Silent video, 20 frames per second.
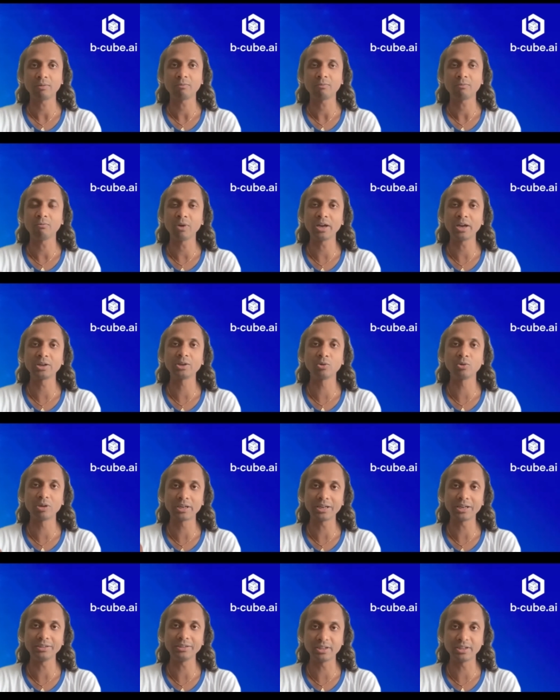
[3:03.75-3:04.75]
where you will
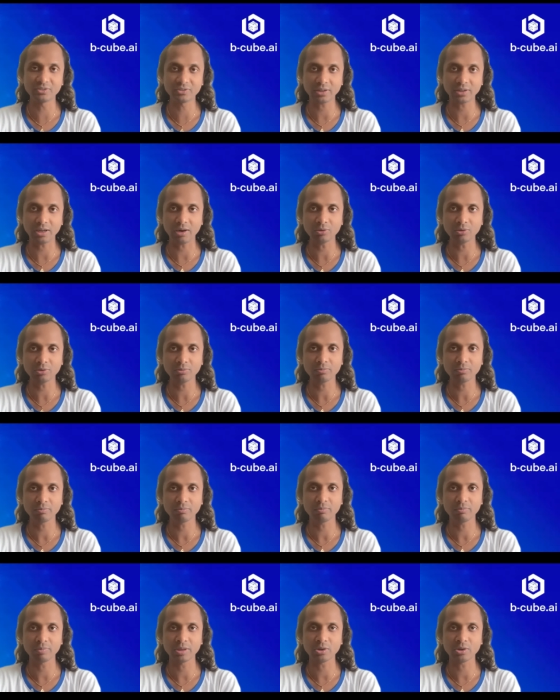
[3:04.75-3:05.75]
get discount
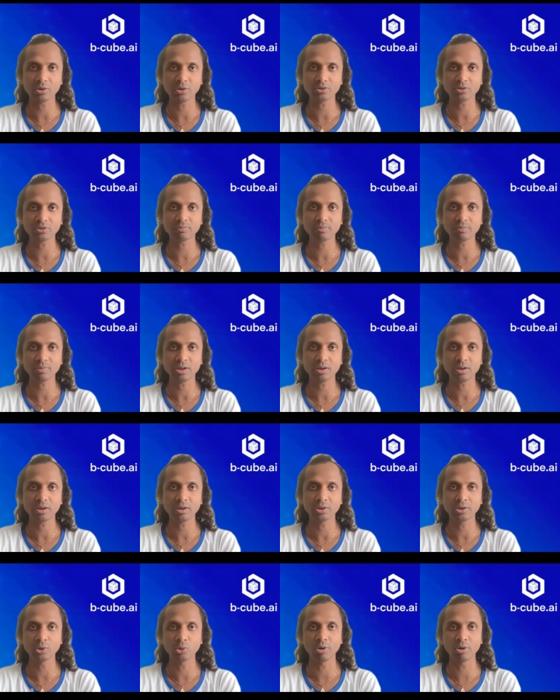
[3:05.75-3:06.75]
because
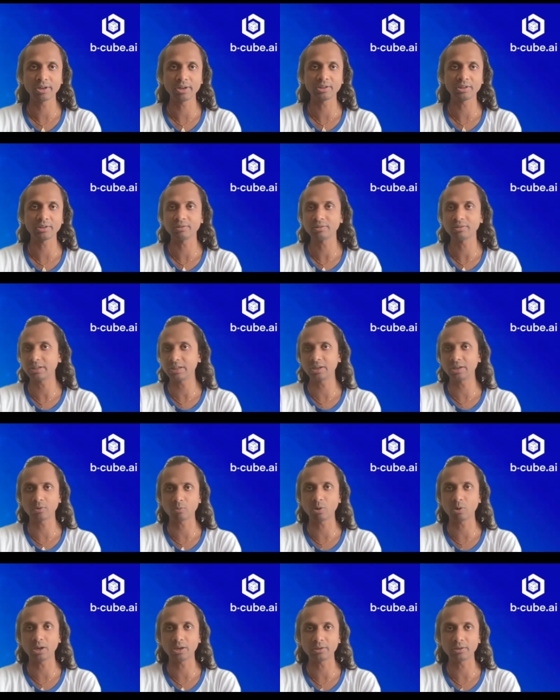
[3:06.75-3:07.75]
you are in tier
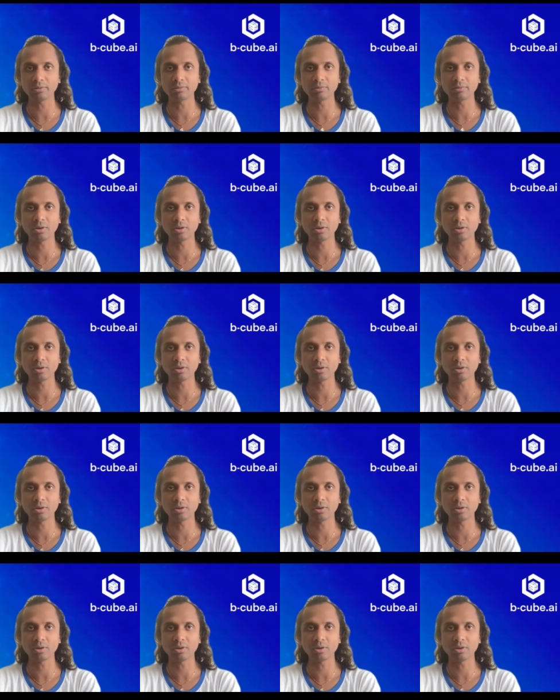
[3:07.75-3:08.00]
1,